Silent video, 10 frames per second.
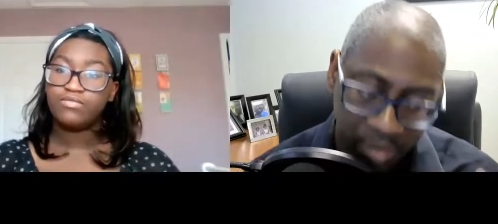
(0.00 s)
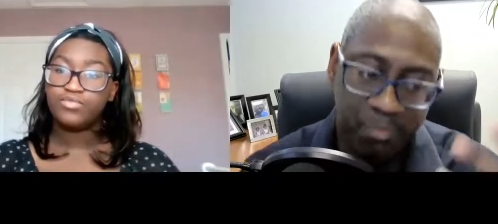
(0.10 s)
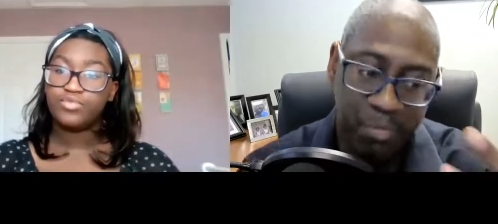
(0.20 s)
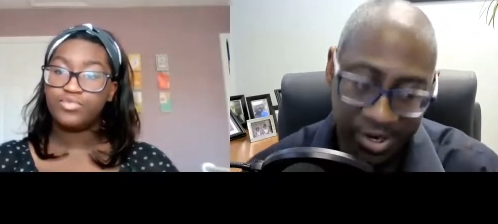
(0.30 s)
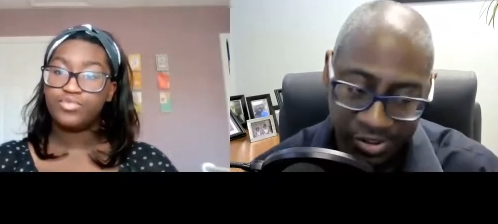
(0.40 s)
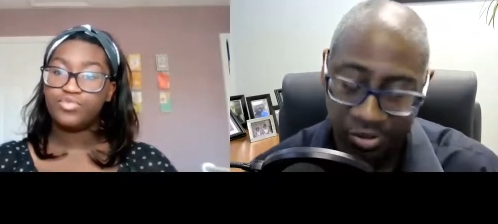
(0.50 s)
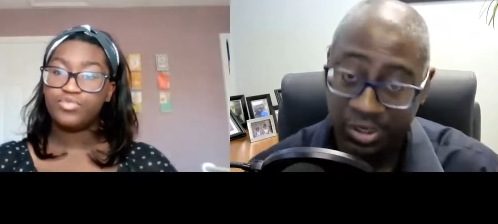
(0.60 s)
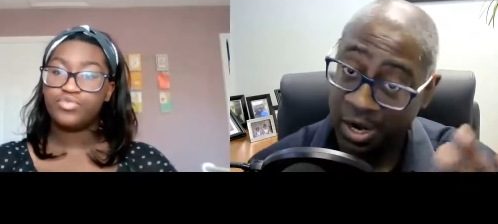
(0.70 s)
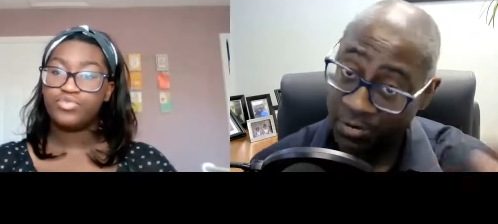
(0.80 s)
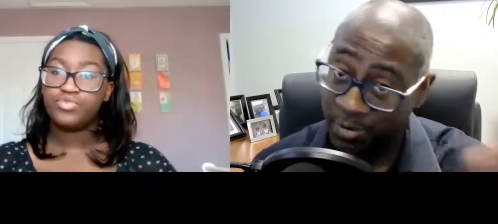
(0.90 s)
Speaker 1: mentors
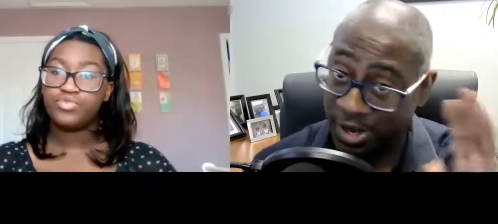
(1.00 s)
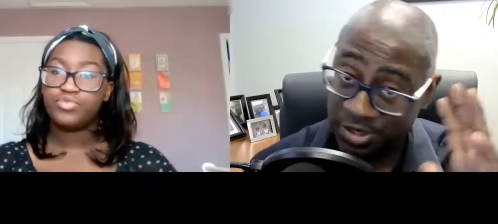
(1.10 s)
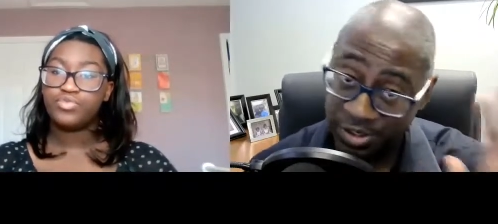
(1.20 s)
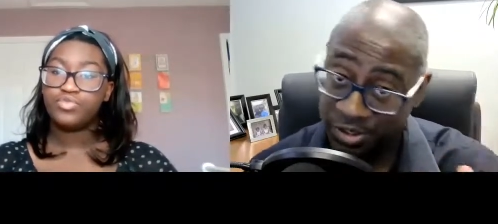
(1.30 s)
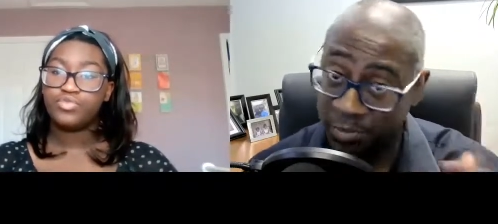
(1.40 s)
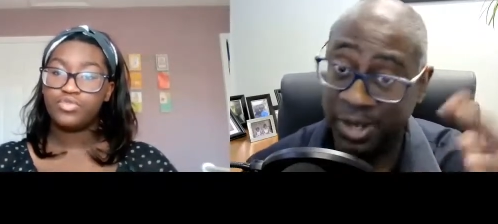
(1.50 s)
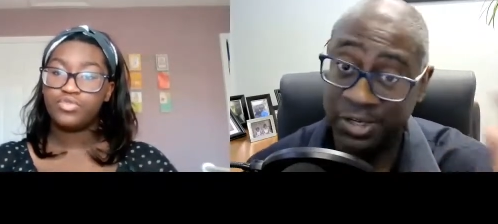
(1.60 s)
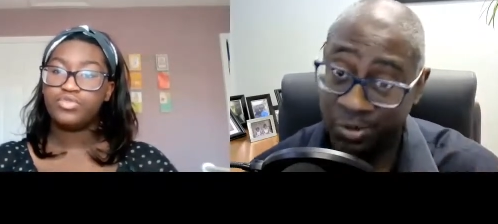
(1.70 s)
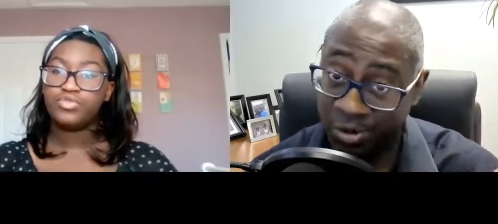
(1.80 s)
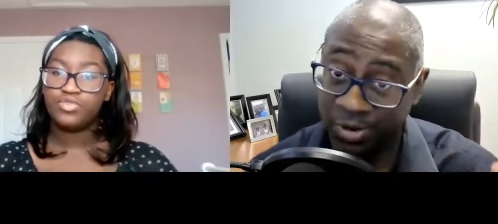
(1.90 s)
and i would imagine she's a mentor